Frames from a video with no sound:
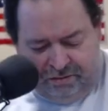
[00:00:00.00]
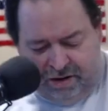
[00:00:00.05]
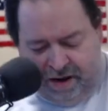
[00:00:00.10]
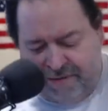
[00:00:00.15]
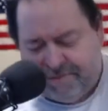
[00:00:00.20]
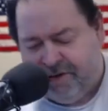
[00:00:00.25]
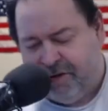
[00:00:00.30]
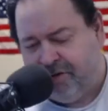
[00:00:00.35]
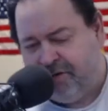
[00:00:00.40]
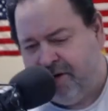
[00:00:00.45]

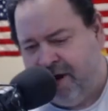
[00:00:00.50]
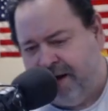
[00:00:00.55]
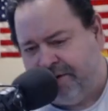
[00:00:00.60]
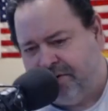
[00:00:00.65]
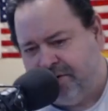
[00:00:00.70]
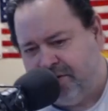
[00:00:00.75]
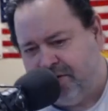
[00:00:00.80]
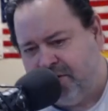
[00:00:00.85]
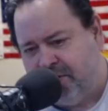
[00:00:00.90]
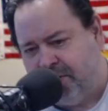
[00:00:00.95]
your tractor
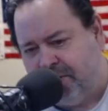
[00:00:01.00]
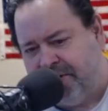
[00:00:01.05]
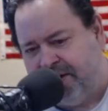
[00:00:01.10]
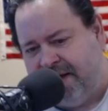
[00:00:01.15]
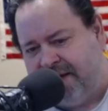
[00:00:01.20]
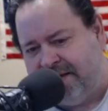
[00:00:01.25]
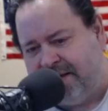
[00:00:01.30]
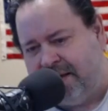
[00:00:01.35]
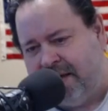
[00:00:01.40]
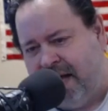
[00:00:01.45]
to school day
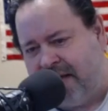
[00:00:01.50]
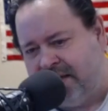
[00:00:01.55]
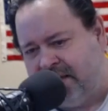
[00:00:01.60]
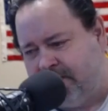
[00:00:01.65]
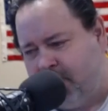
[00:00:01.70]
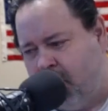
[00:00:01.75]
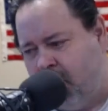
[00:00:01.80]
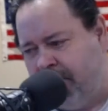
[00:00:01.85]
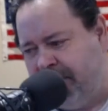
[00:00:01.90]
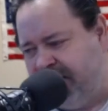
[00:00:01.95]
is not
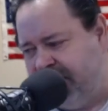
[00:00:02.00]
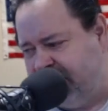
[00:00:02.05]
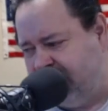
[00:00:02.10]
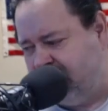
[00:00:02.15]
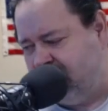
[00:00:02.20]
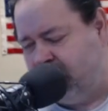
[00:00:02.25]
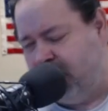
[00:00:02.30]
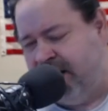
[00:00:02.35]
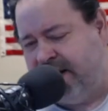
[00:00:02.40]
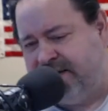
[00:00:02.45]
tomorrow because of
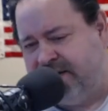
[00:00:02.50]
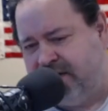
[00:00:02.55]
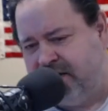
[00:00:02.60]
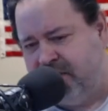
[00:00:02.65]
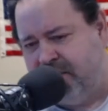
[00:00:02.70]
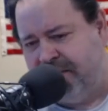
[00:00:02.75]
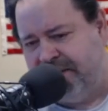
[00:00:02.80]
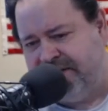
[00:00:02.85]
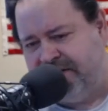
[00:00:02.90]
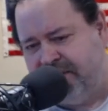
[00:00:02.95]
the rain
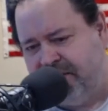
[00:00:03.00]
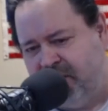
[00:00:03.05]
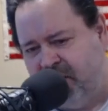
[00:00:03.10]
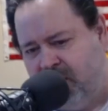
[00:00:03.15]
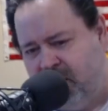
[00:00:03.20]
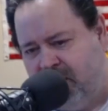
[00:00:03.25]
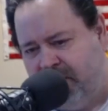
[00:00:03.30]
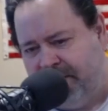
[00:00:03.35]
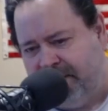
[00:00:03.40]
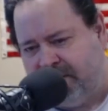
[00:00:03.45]
situation. They're
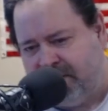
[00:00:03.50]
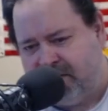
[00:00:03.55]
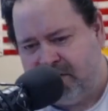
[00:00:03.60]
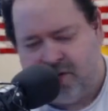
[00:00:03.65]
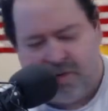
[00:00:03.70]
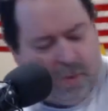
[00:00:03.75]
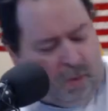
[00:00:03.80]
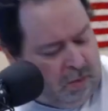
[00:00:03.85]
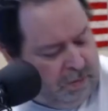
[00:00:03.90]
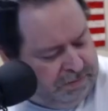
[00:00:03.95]
worried about the
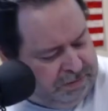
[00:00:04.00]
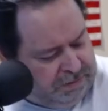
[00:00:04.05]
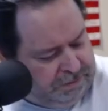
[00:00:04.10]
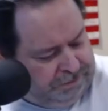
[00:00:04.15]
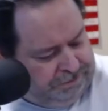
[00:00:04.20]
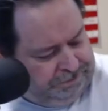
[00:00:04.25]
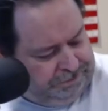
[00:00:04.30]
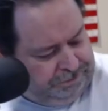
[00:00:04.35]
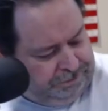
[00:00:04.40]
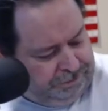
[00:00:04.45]
storms.
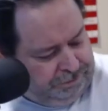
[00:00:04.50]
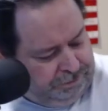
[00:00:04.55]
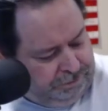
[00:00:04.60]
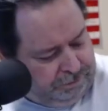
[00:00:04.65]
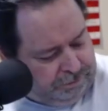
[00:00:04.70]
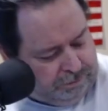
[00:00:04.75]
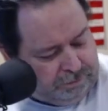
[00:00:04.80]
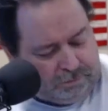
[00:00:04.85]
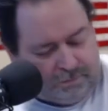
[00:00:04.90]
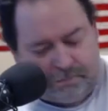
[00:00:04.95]

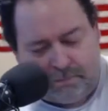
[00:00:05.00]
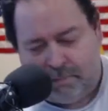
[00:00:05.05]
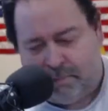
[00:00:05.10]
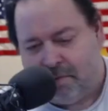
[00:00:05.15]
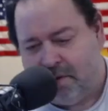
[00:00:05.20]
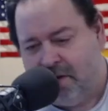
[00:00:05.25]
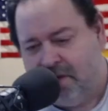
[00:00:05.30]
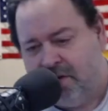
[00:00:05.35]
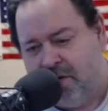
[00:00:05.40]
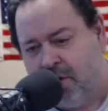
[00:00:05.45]

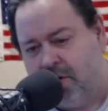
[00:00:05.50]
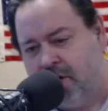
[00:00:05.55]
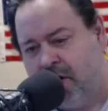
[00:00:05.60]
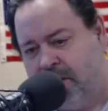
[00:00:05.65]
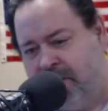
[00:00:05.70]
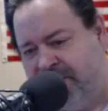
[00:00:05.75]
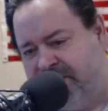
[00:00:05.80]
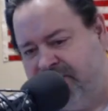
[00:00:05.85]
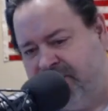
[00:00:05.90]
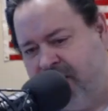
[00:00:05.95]
So it's going
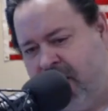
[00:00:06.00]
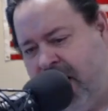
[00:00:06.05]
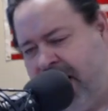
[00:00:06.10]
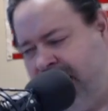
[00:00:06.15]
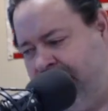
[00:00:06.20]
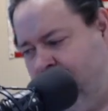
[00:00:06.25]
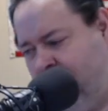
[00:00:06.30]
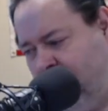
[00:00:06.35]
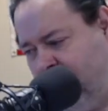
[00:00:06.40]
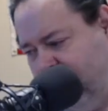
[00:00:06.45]
to be Friday
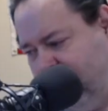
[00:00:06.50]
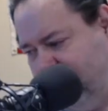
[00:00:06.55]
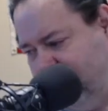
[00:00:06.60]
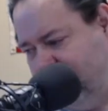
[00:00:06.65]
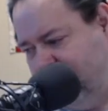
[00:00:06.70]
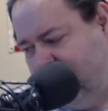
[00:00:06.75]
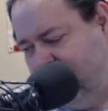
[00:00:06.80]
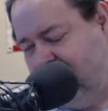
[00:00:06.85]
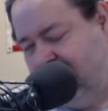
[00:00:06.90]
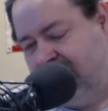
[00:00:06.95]
morning.
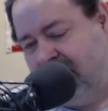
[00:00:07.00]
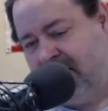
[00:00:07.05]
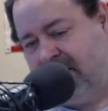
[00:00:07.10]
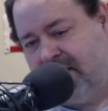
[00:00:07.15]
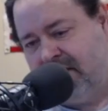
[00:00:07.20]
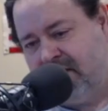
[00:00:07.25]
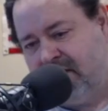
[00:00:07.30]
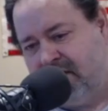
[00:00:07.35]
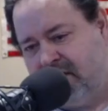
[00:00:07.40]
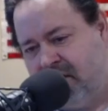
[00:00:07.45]

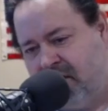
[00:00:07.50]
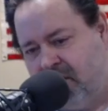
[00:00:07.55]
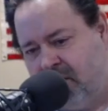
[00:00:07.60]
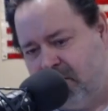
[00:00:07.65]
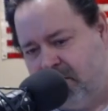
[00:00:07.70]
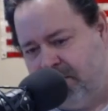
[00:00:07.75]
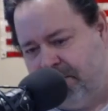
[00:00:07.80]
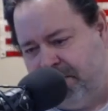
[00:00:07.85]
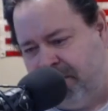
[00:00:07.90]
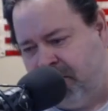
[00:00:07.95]

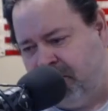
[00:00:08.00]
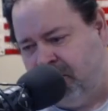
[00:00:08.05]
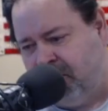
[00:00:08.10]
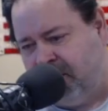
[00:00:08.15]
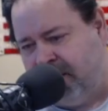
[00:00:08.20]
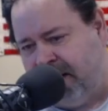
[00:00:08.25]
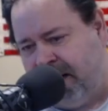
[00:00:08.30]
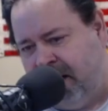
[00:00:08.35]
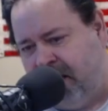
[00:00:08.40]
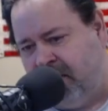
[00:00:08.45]
So be on the
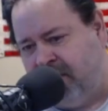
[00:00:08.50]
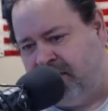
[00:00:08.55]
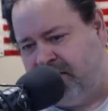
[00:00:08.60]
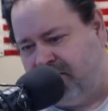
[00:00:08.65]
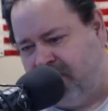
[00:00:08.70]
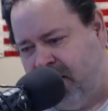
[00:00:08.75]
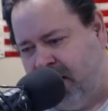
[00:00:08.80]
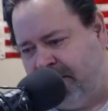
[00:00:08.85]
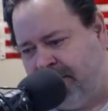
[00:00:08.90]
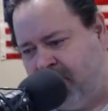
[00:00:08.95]
lookout
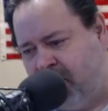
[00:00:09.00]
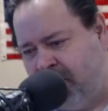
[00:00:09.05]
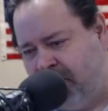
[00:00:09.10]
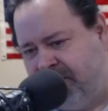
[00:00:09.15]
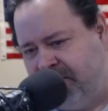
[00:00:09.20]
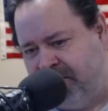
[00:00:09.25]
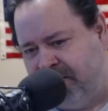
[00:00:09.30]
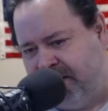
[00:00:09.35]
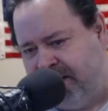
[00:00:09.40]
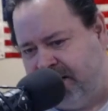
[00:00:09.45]
Friday morning
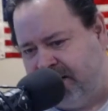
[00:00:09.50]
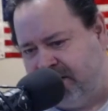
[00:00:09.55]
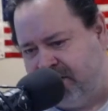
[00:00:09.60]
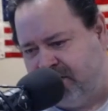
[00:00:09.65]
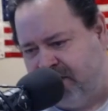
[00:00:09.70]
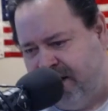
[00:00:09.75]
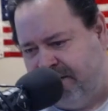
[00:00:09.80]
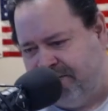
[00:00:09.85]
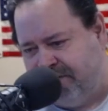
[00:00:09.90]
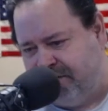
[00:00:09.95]
for the kids
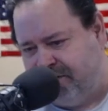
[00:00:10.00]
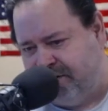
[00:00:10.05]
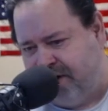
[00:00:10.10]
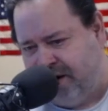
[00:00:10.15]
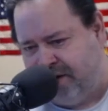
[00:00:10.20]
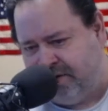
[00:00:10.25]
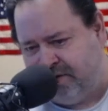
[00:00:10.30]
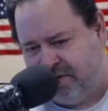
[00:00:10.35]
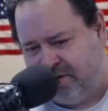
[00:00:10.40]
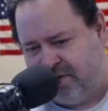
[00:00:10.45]
driving the
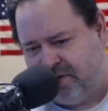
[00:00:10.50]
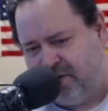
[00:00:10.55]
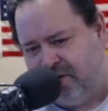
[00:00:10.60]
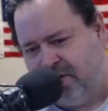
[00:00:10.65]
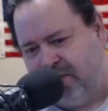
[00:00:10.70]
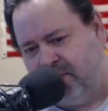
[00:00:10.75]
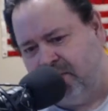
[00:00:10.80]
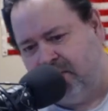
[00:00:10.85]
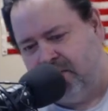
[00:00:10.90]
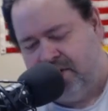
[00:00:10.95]
tractors to
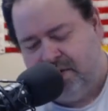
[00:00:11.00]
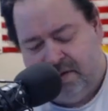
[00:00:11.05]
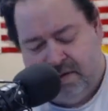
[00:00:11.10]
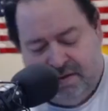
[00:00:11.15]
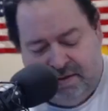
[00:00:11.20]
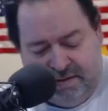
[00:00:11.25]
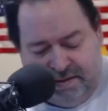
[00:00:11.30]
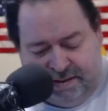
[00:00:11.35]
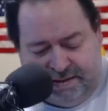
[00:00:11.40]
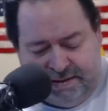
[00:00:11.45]
school.
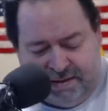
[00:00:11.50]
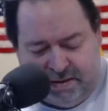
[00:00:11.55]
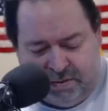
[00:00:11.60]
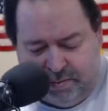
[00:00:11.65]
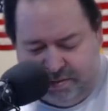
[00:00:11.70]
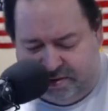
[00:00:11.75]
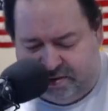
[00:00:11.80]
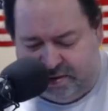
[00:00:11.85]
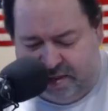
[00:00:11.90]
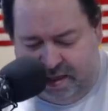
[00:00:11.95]
They did
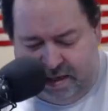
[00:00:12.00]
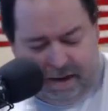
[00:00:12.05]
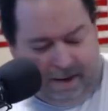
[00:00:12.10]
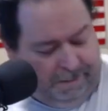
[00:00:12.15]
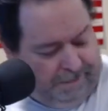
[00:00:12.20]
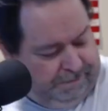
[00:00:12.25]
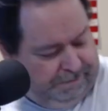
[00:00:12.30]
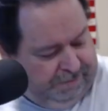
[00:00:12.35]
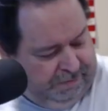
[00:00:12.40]
switch that up.